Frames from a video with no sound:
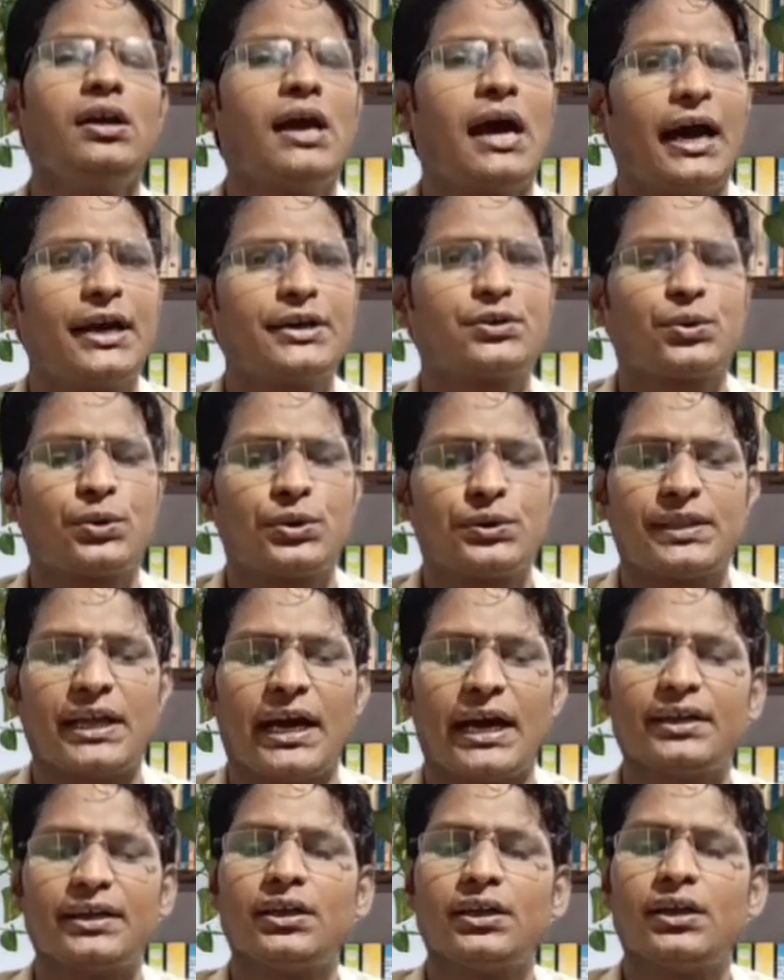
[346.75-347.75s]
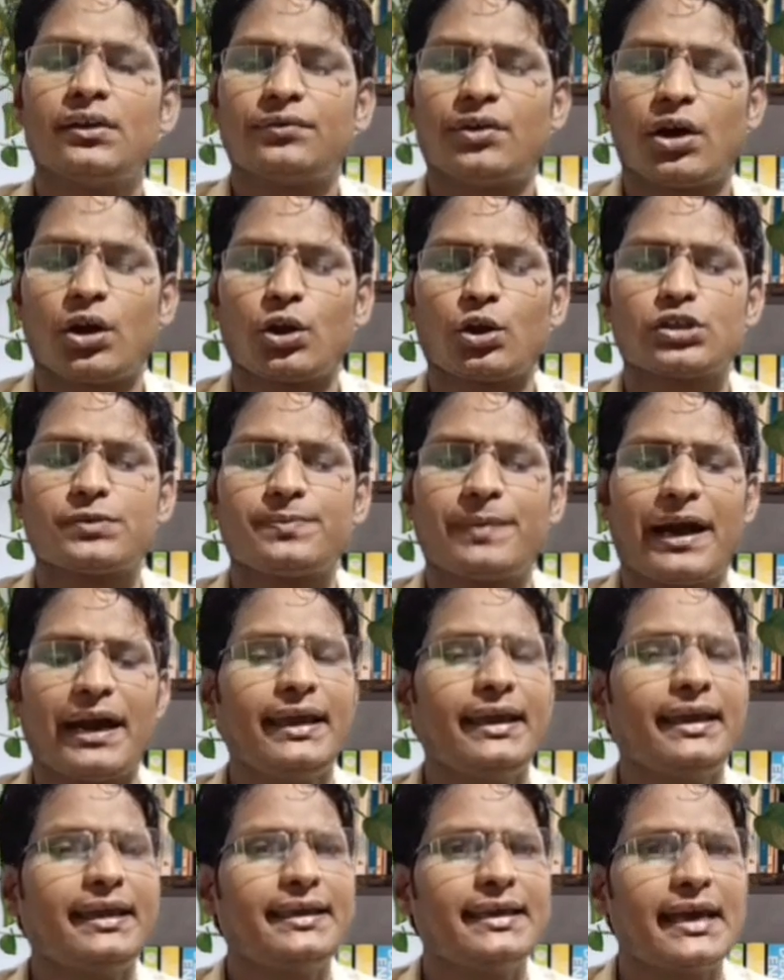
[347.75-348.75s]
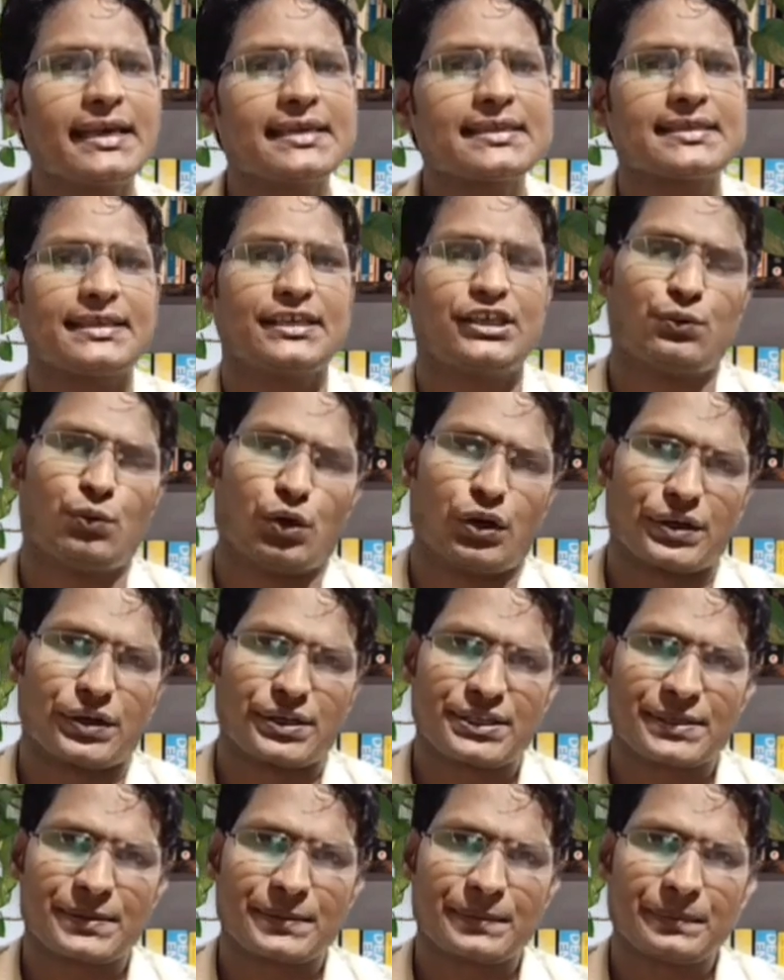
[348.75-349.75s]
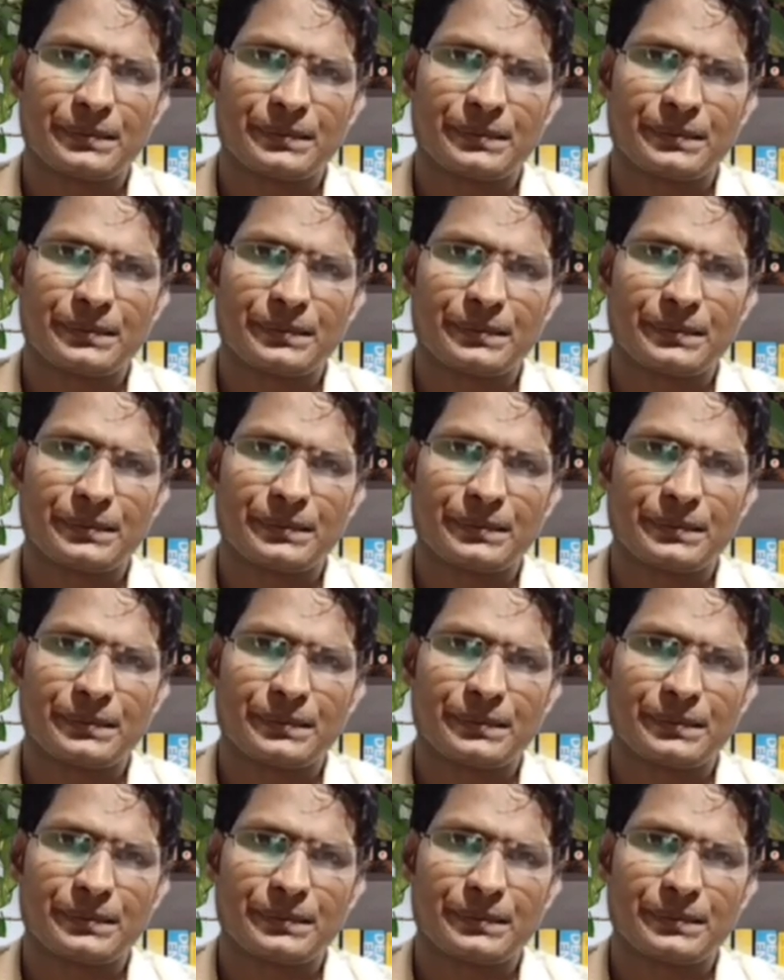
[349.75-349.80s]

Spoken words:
I told you that, followed by yes in words.